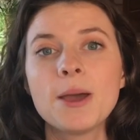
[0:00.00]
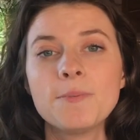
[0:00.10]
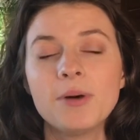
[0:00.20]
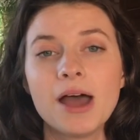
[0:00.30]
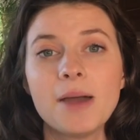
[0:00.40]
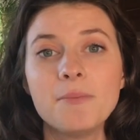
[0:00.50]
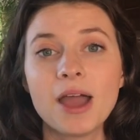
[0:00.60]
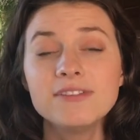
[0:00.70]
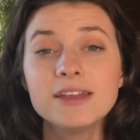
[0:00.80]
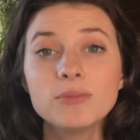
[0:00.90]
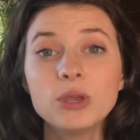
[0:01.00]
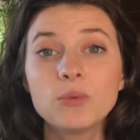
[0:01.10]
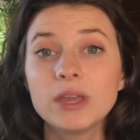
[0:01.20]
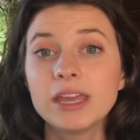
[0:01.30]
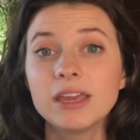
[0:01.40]
but my family,
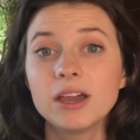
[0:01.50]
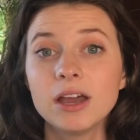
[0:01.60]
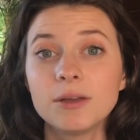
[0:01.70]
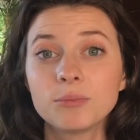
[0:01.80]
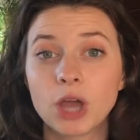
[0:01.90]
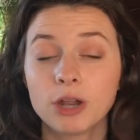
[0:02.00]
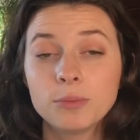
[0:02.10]
we got a